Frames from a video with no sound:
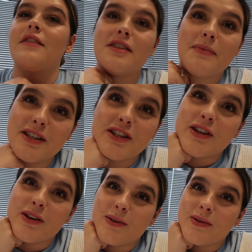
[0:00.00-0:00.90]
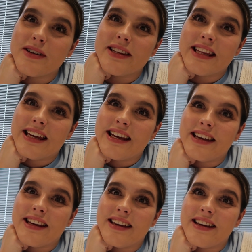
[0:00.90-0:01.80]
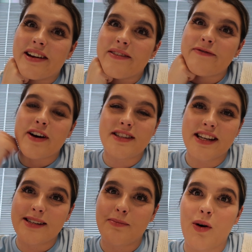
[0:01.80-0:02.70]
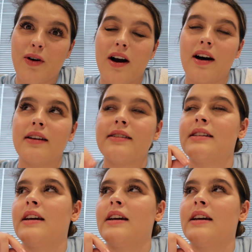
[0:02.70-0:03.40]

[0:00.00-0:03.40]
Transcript: I've just been to do the first year's podcast.